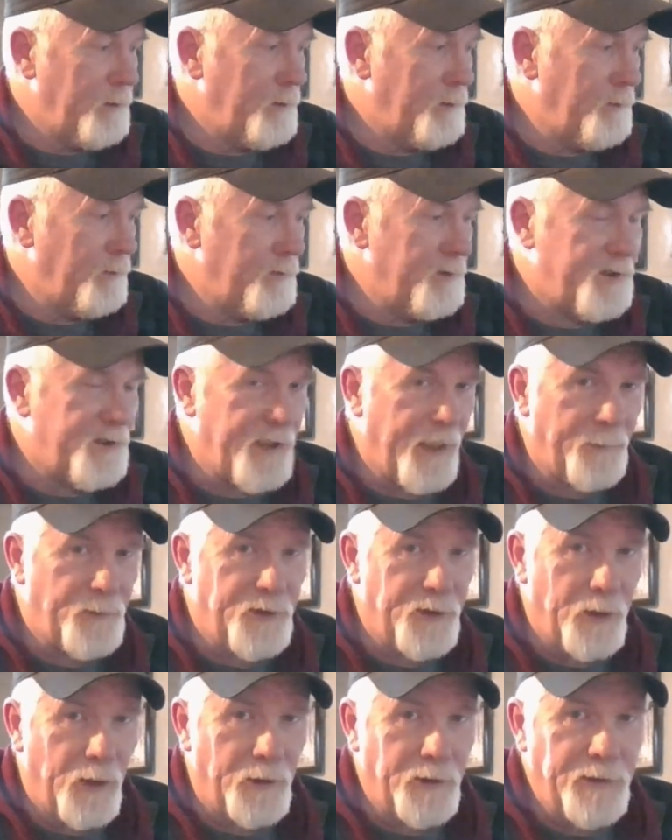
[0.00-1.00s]
the
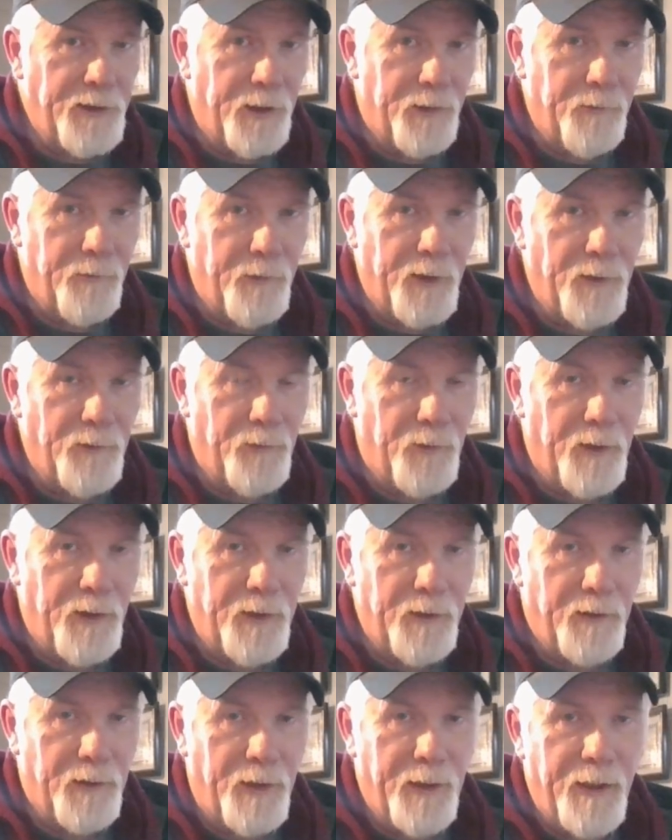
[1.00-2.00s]
reception on the other end, when
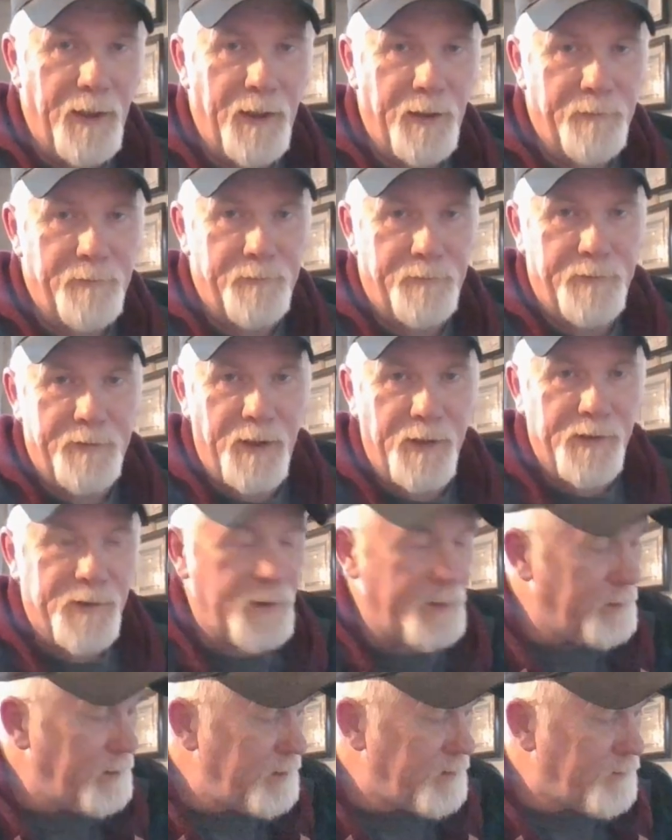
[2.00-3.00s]
I, I had
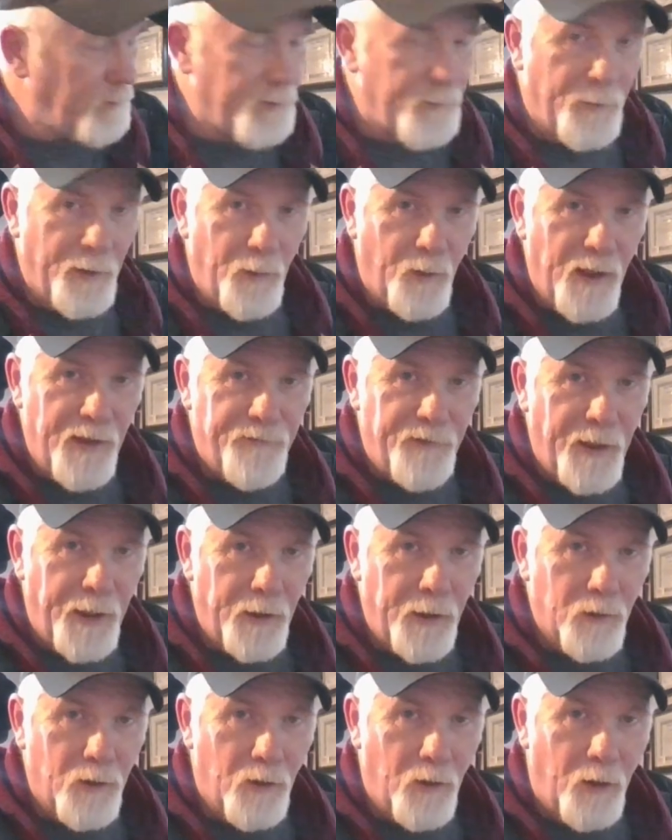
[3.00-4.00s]
tested this with my wife, I
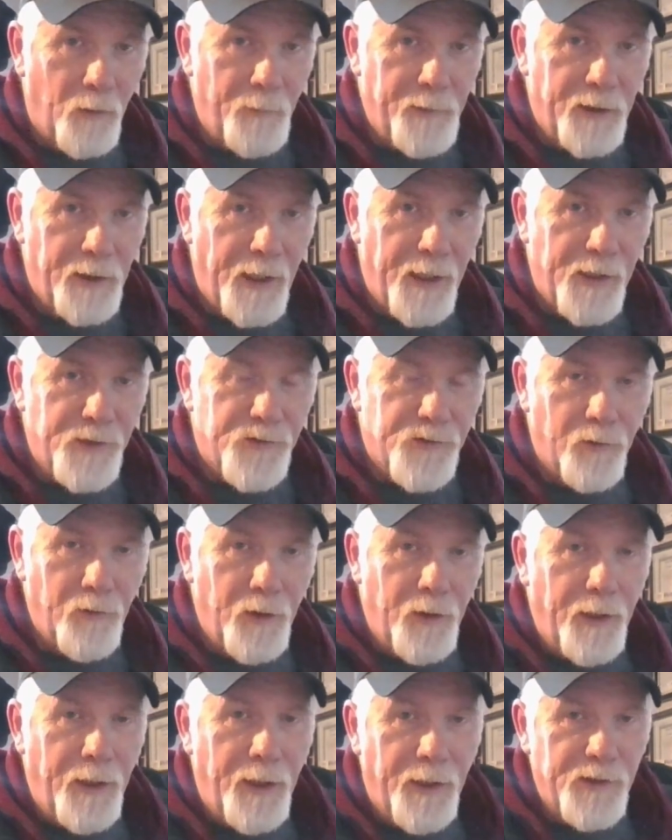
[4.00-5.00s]
had her call me and I asked her,
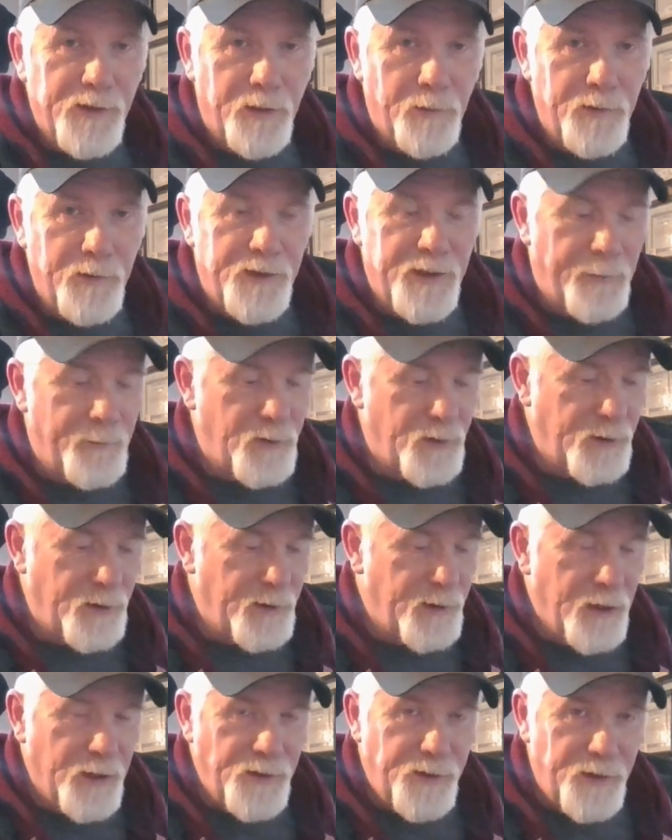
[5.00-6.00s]
how's the reception?
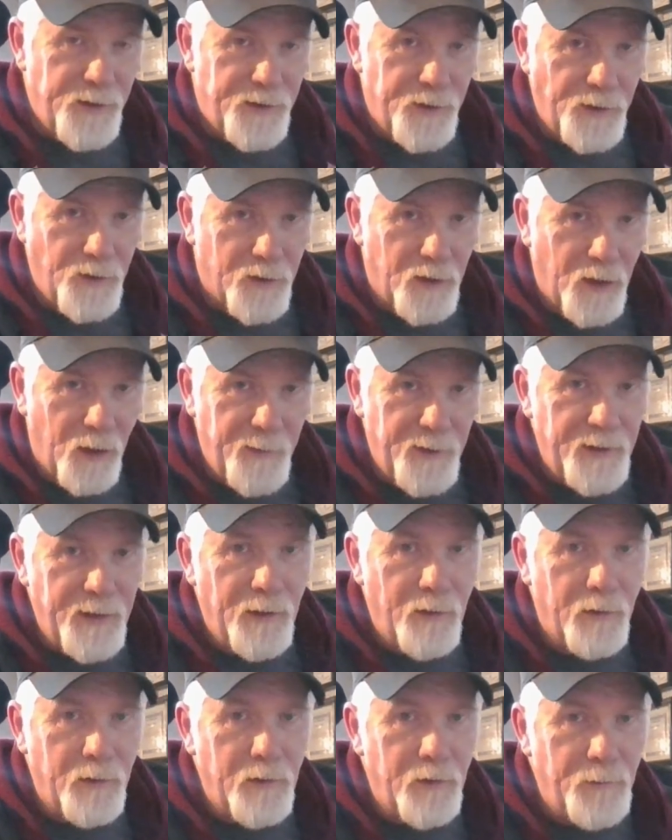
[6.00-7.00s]
She said, you're coming
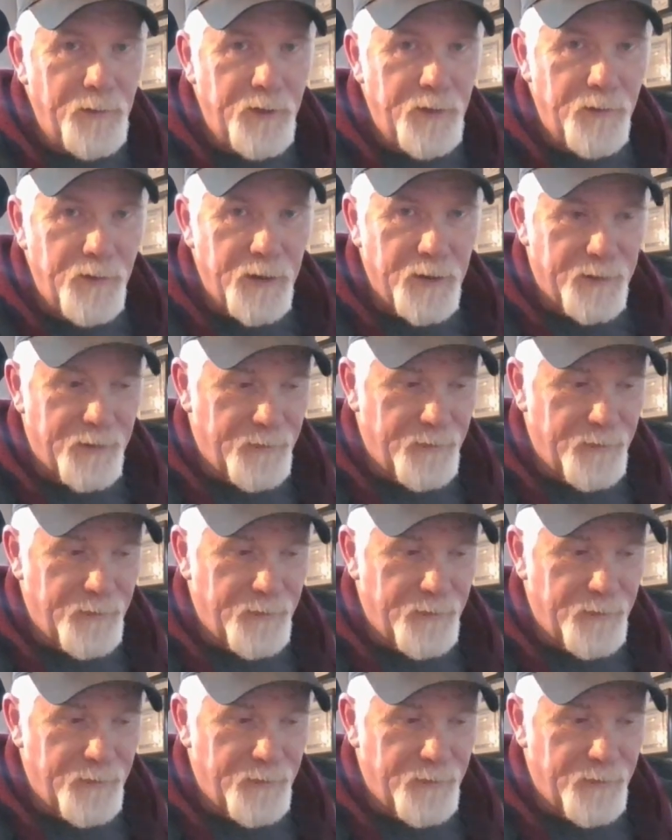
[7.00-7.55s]
in a little muted.